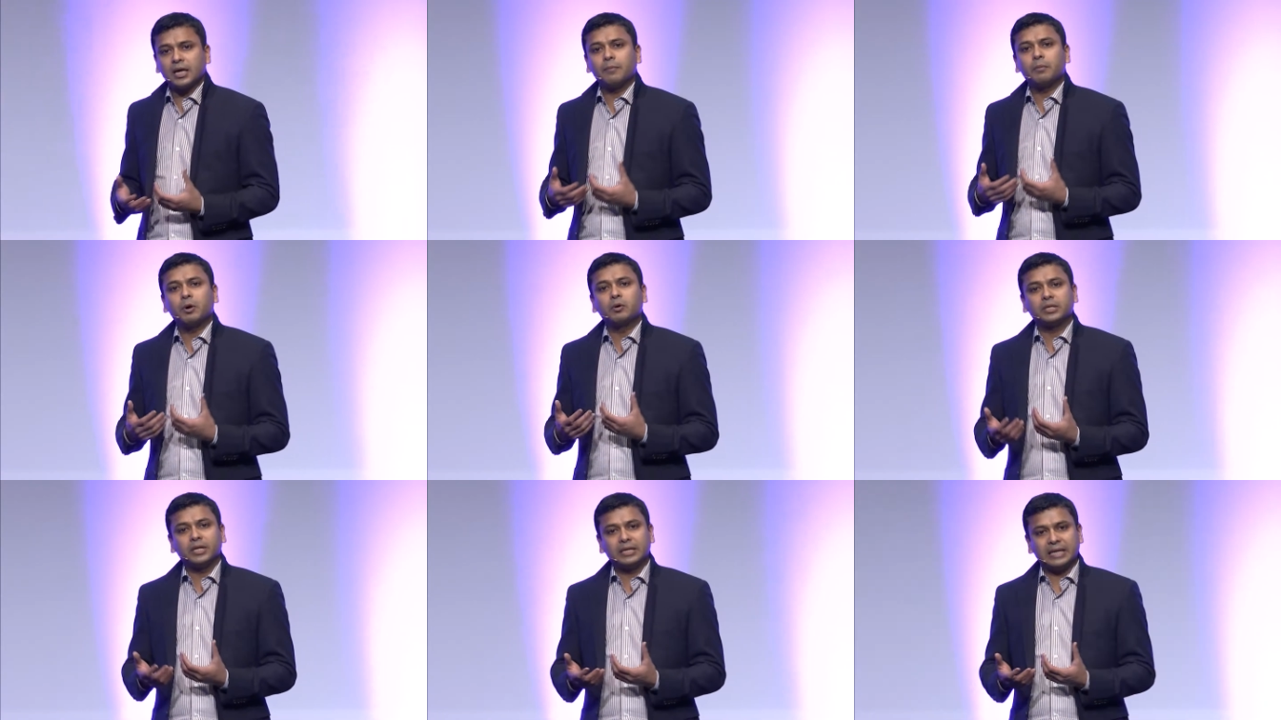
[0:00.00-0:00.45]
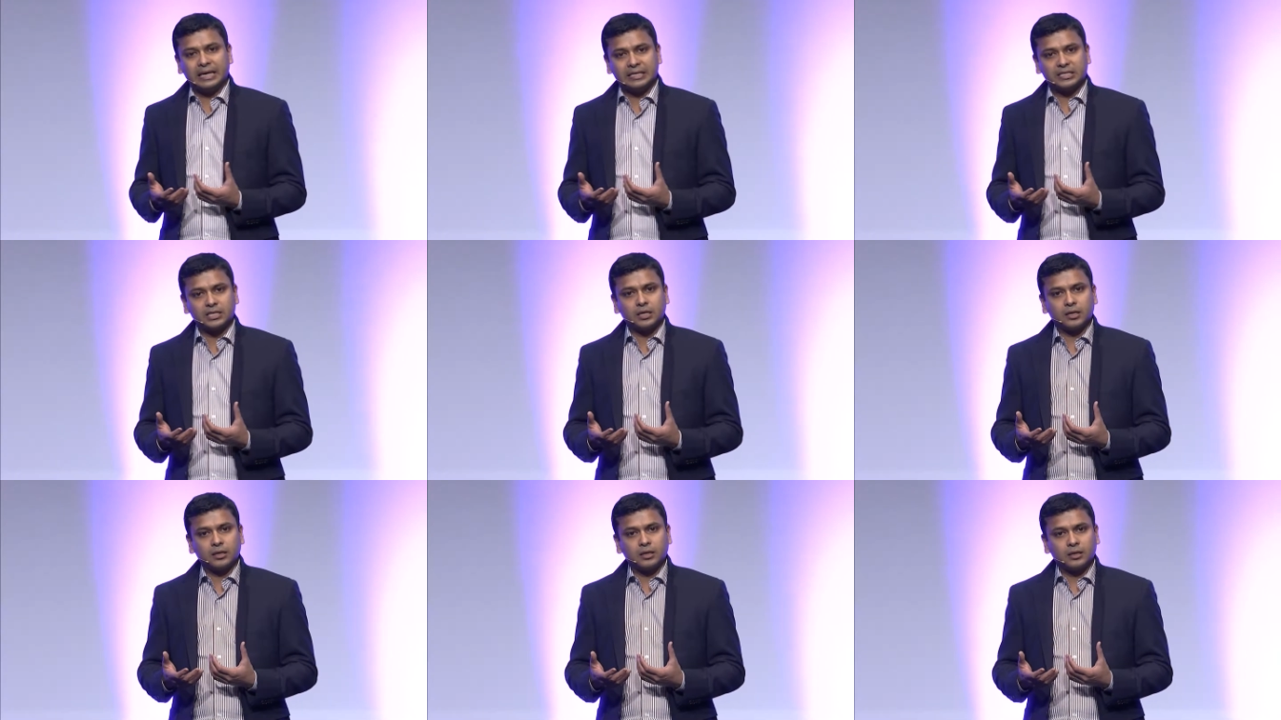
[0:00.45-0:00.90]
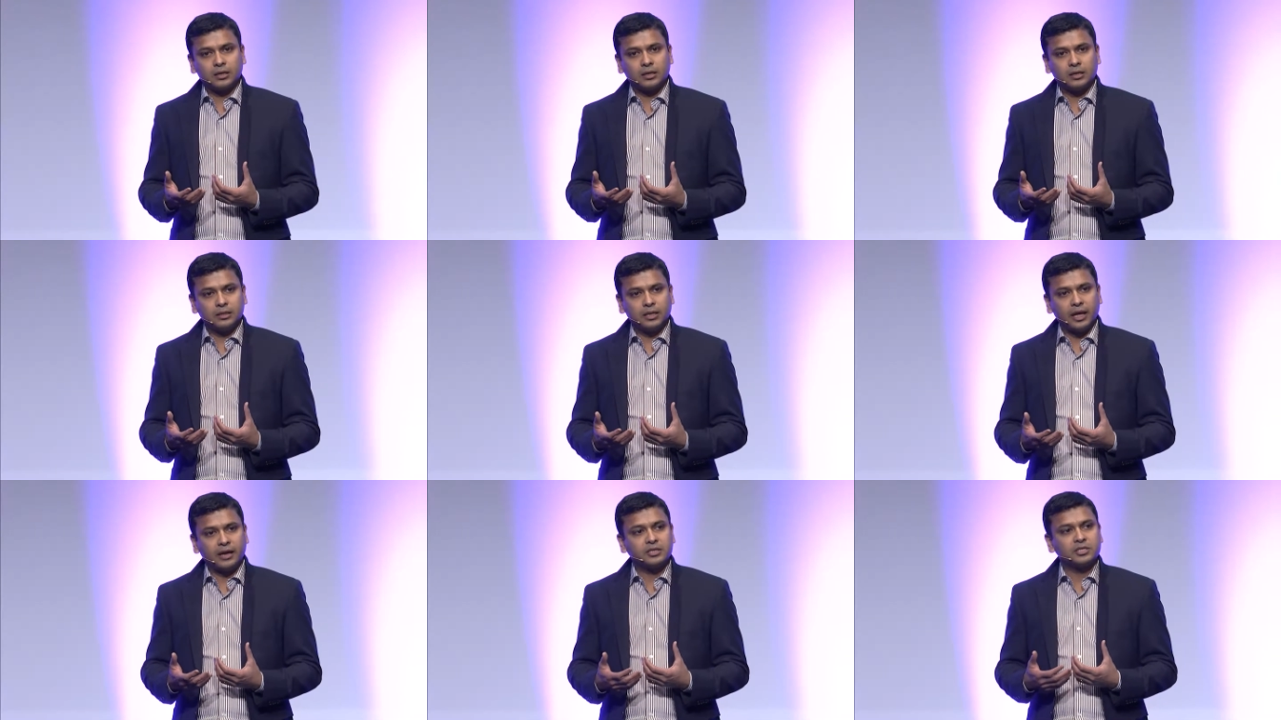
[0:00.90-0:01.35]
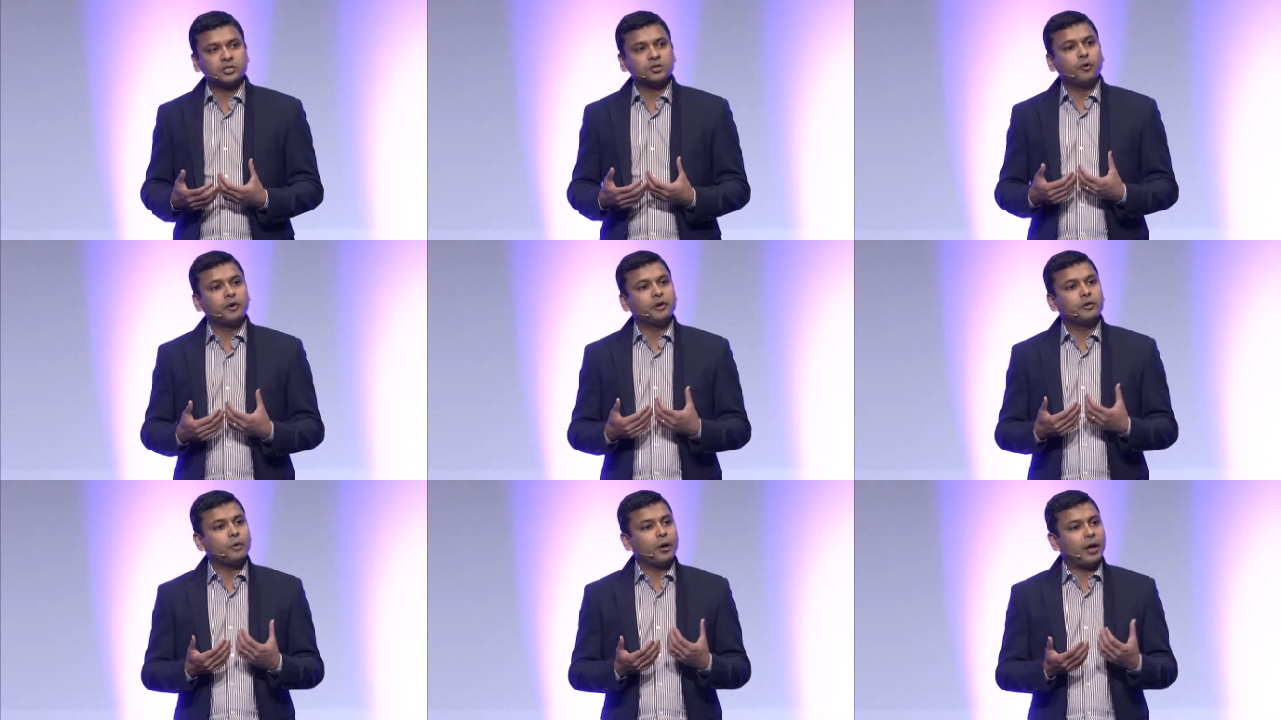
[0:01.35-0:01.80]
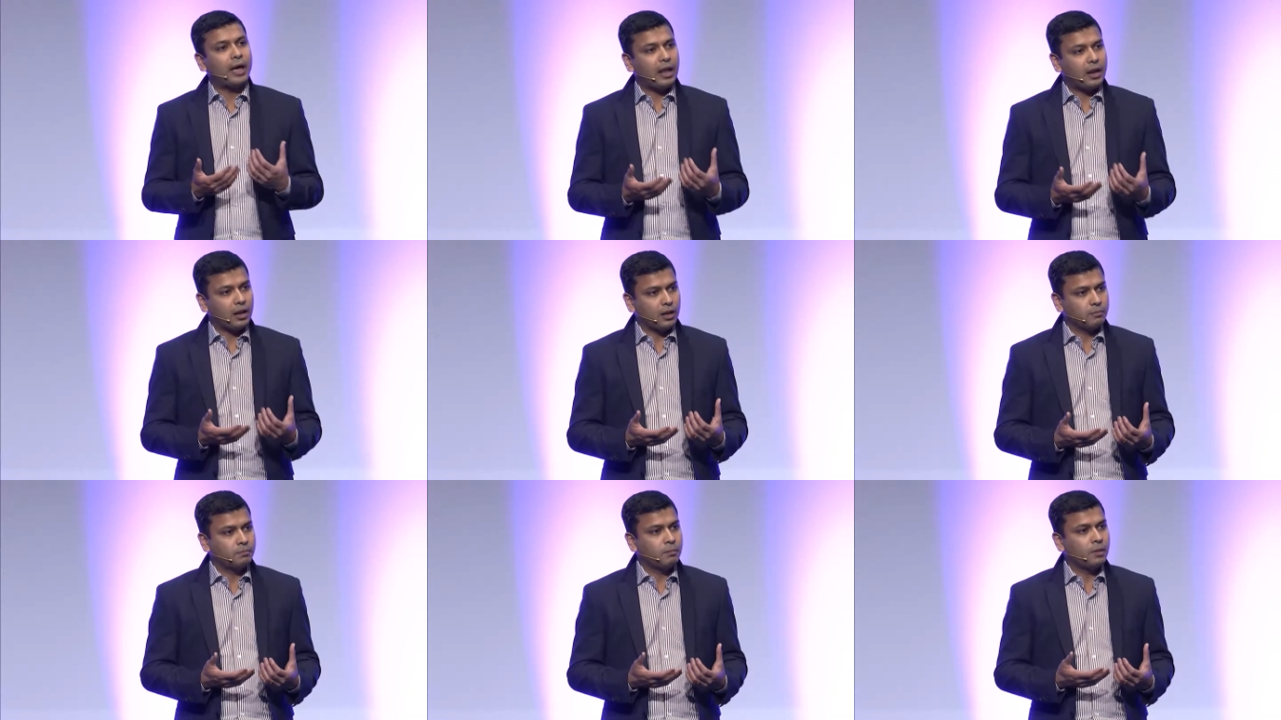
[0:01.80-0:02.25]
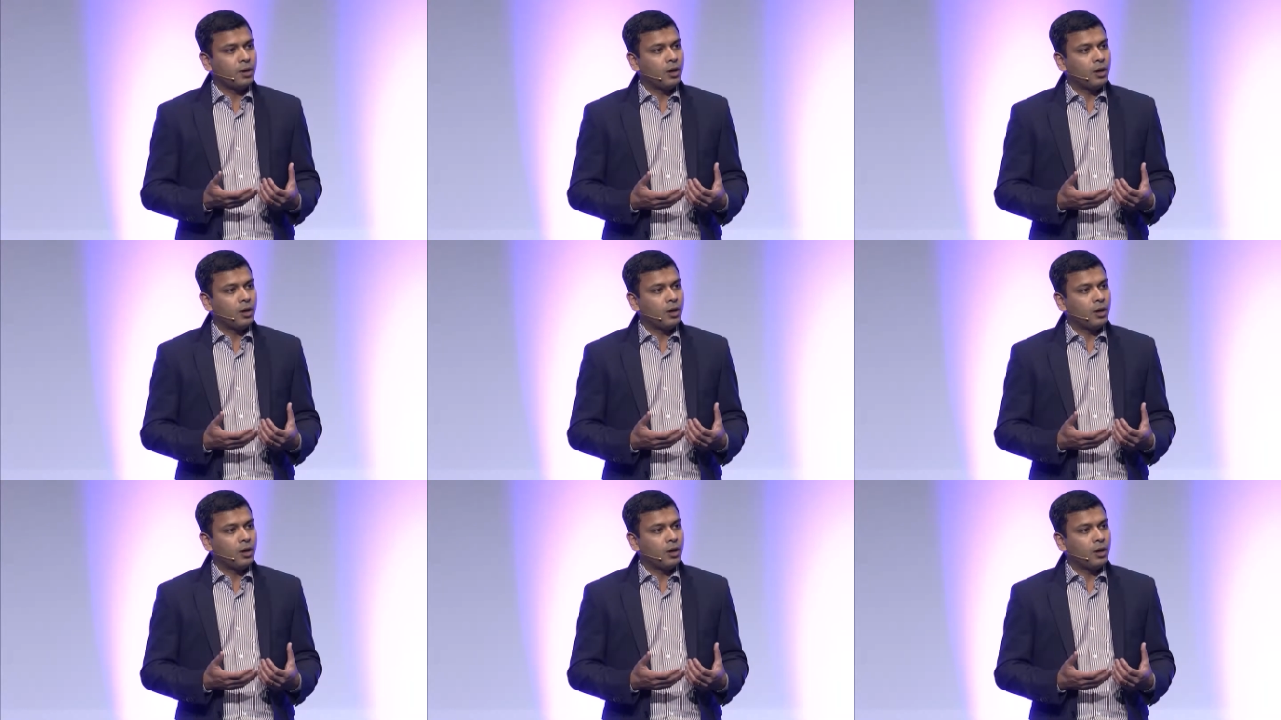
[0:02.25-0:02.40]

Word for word: about the data that is going to help